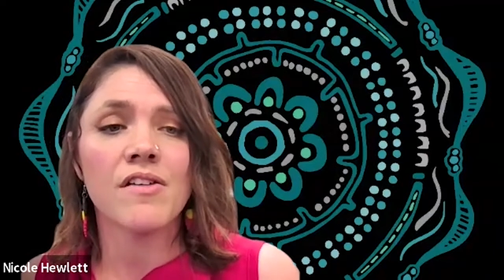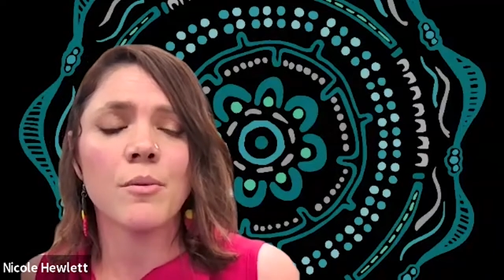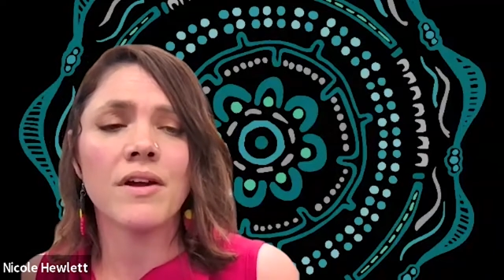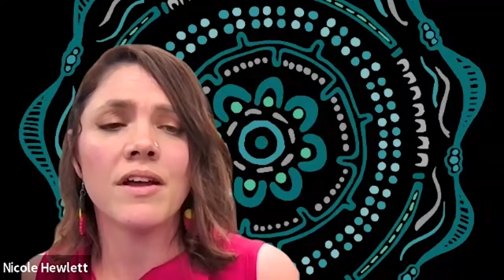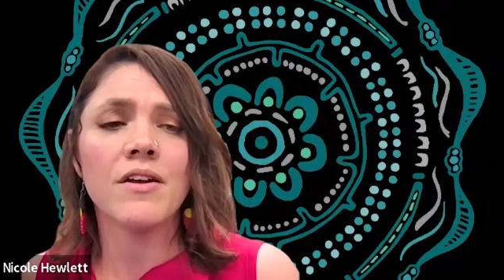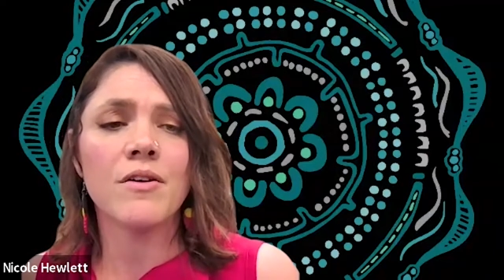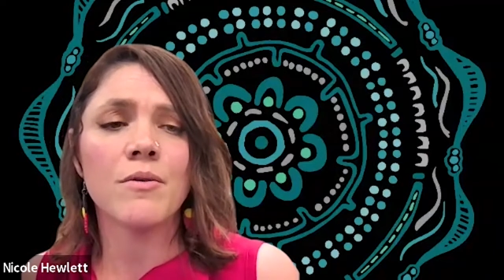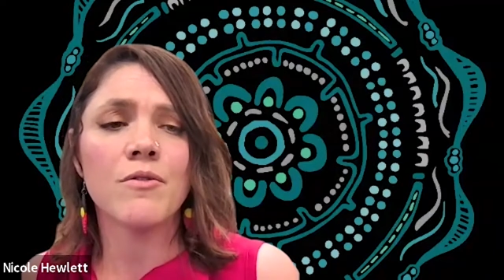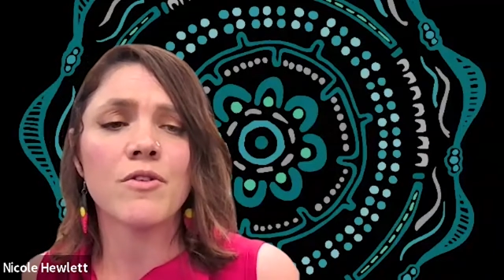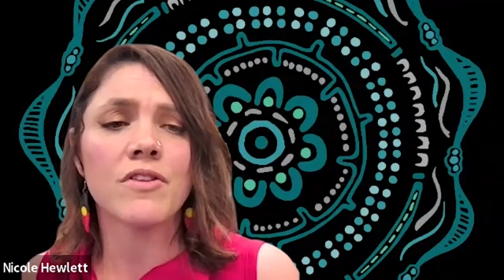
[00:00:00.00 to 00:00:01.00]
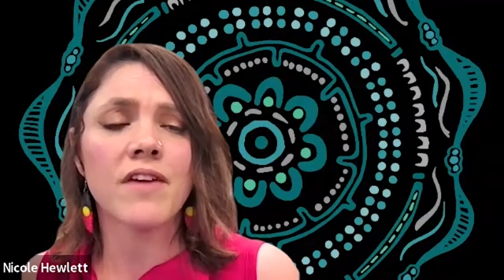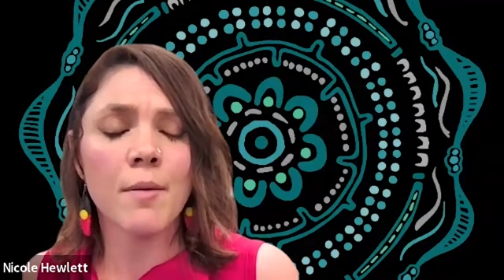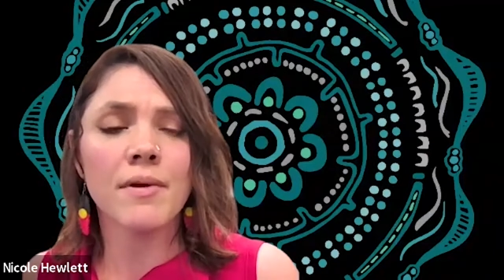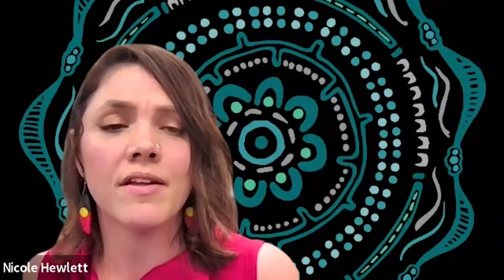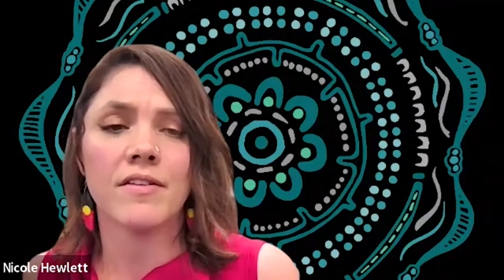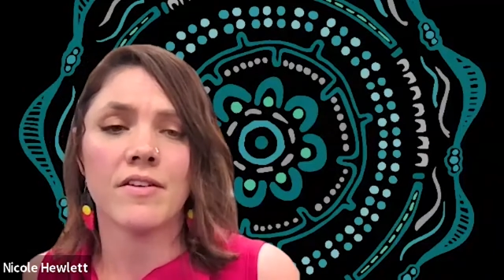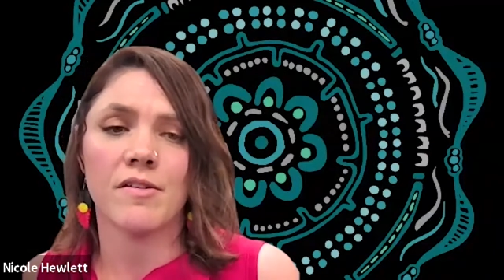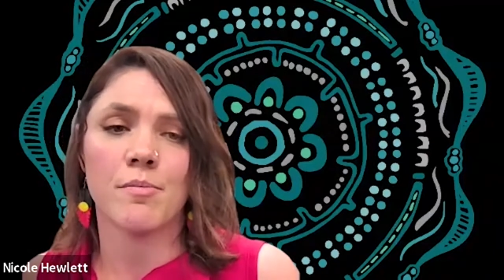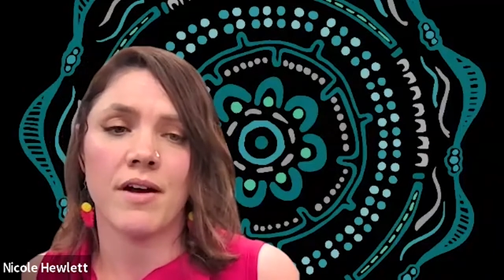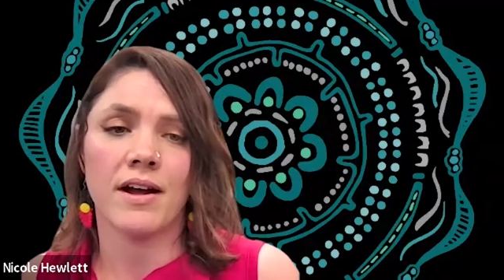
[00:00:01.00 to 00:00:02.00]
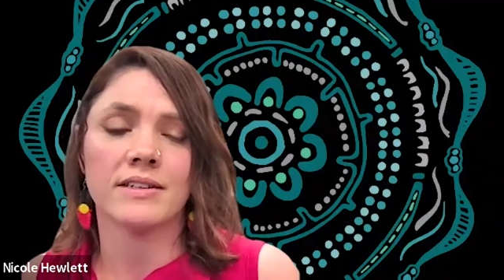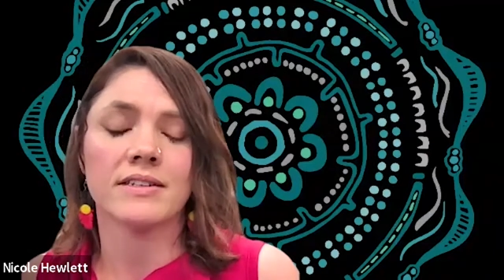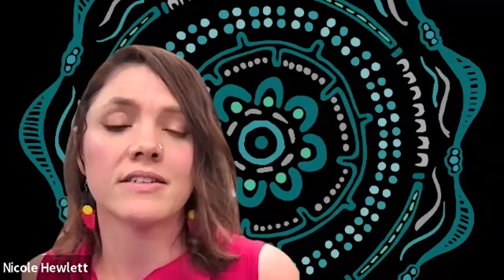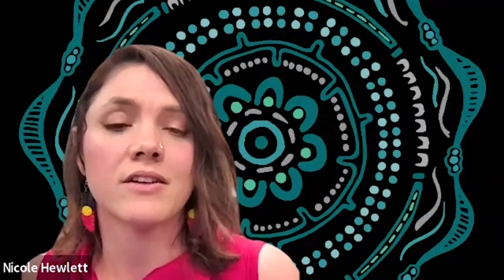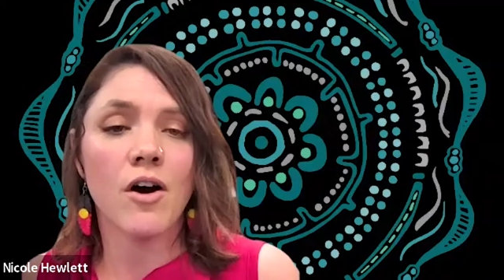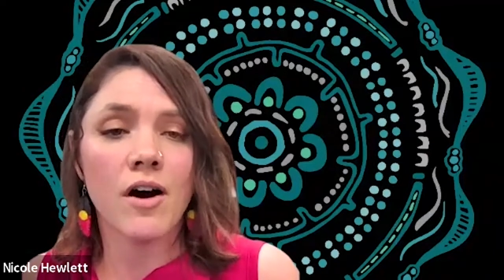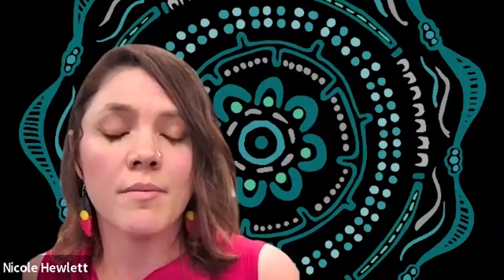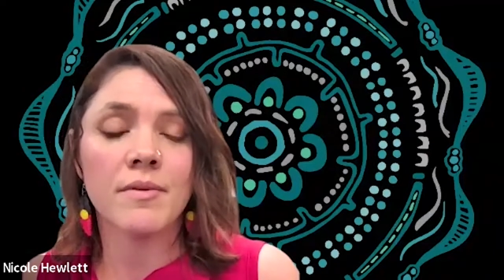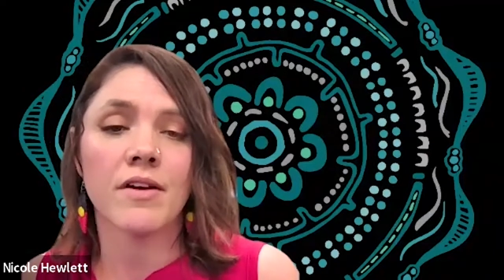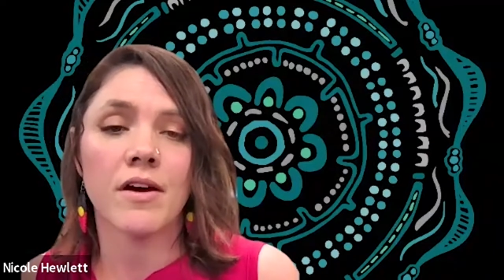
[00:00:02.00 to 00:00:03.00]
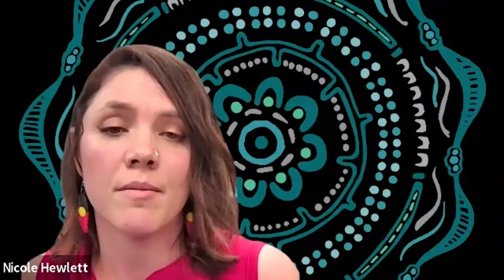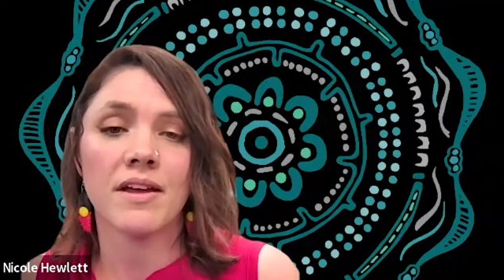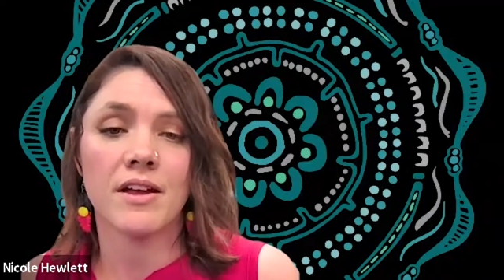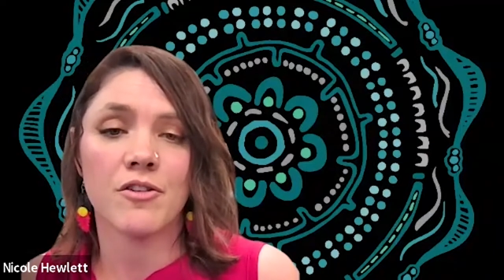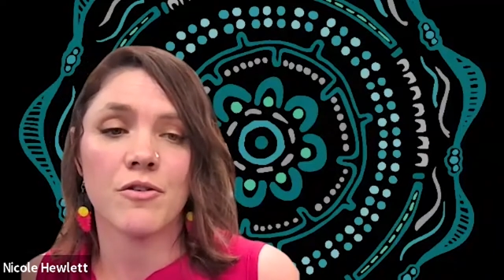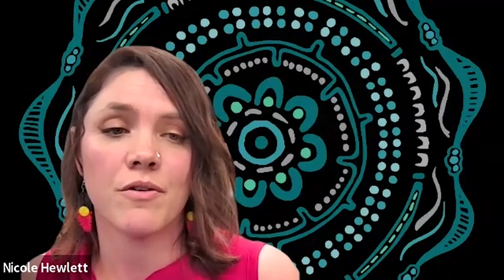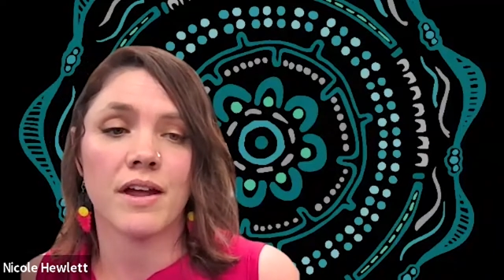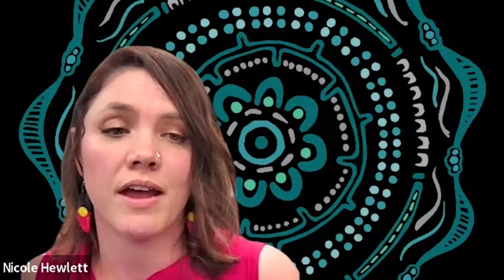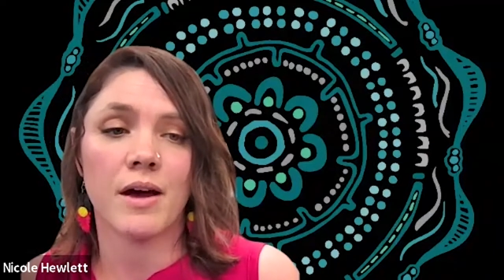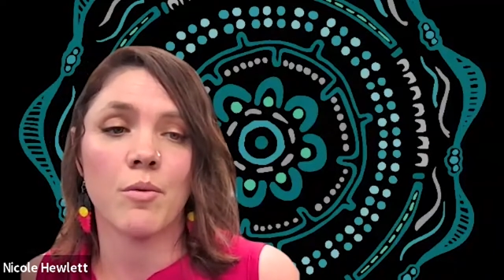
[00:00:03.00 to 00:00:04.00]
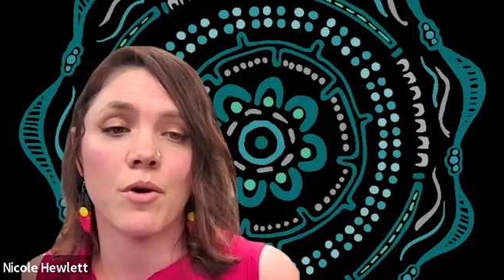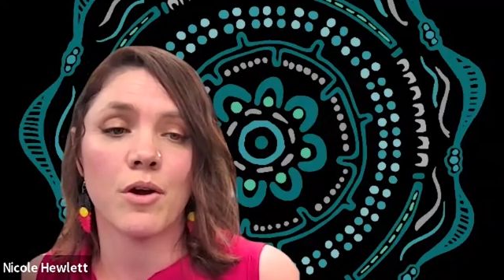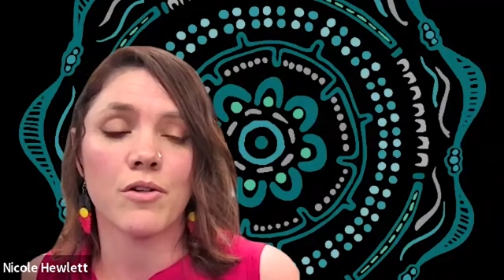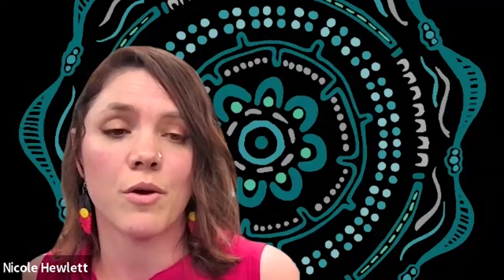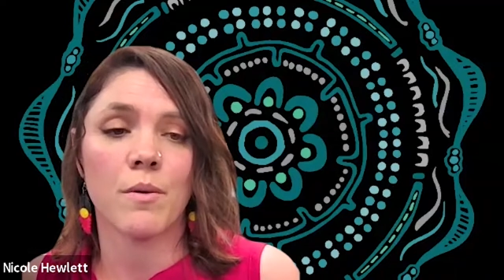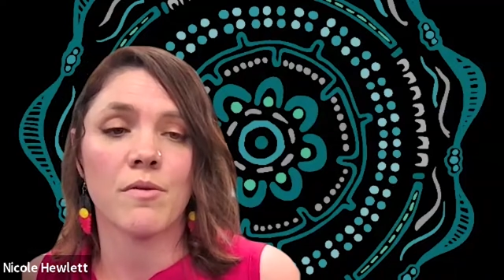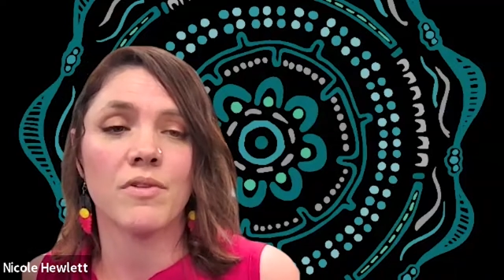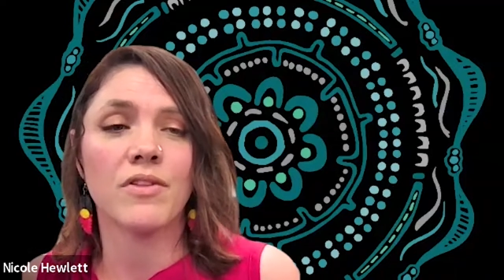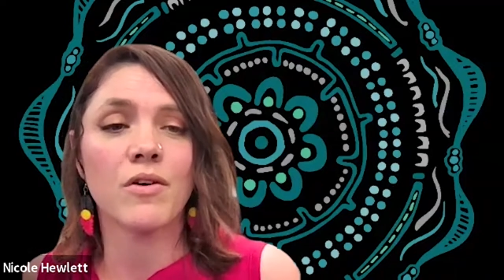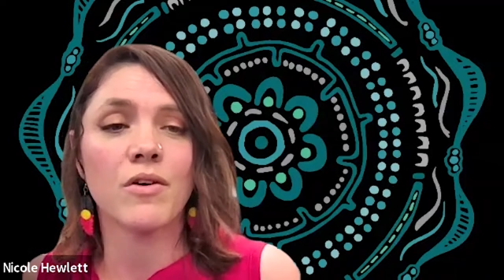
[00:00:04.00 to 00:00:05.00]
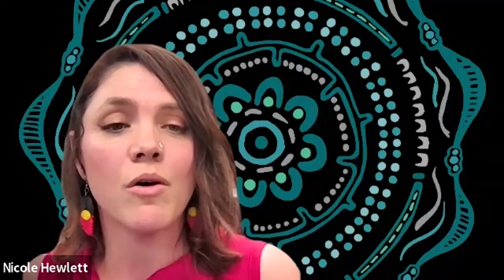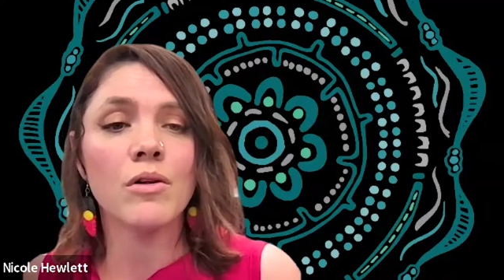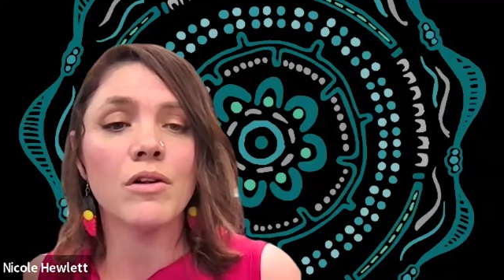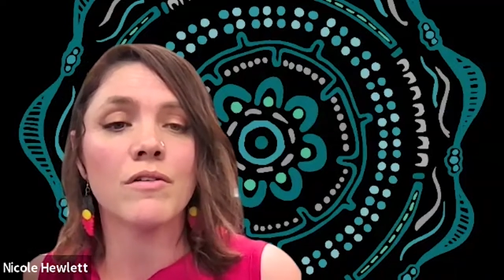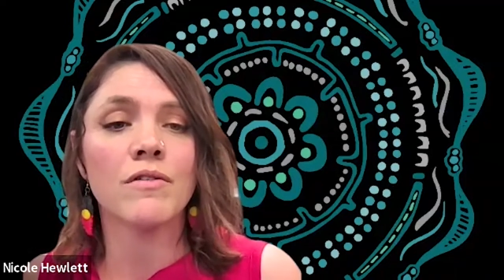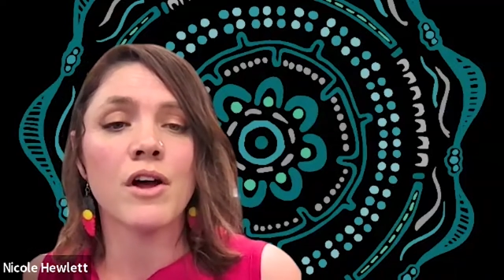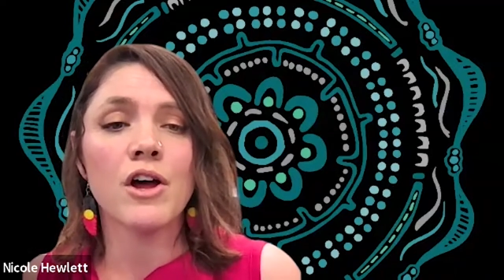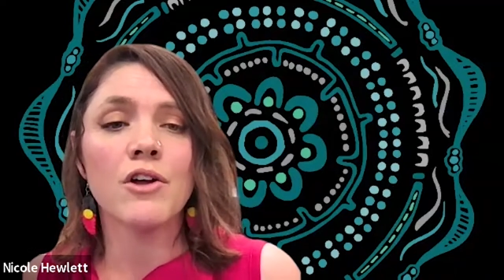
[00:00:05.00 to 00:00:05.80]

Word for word: So we tap into this practice time and time again during our workshops with the goal of